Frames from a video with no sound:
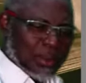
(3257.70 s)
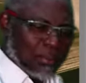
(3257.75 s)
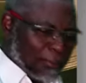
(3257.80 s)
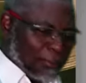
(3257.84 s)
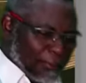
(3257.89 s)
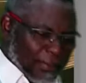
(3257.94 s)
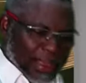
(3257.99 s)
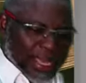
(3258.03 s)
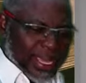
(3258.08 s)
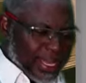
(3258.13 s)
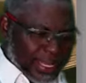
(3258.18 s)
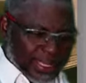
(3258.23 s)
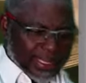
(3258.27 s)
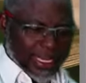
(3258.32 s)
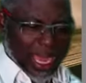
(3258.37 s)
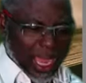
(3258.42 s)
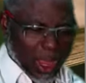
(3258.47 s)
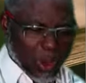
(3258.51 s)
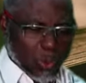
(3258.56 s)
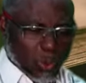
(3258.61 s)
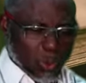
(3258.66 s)
Men
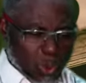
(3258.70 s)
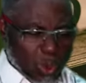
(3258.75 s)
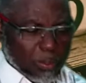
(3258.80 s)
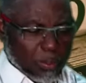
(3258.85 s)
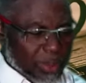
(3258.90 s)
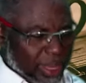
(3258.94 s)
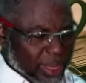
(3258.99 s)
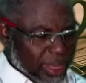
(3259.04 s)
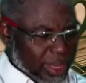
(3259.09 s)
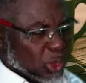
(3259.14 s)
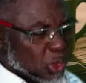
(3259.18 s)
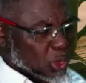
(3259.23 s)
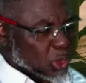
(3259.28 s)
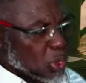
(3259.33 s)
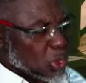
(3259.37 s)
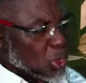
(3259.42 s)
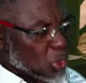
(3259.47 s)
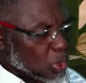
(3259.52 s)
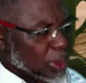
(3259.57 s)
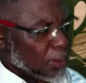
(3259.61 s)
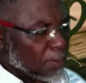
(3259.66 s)
and women
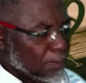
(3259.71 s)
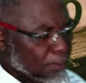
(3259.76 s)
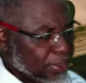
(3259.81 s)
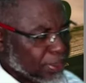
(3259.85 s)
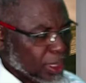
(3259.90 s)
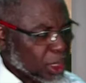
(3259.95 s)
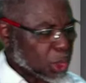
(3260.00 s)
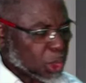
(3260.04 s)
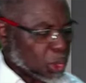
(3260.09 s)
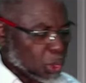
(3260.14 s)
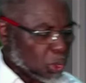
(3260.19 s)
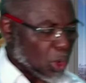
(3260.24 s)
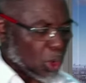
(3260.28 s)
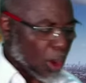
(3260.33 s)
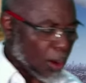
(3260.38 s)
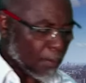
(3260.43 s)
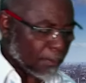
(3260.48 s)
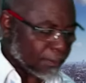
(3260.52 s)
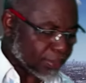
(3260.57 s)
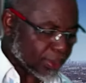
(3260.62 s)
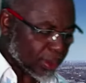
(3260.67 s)
who will pick you
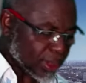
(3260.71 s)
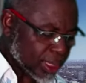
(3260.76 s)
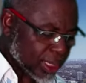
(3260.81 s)
up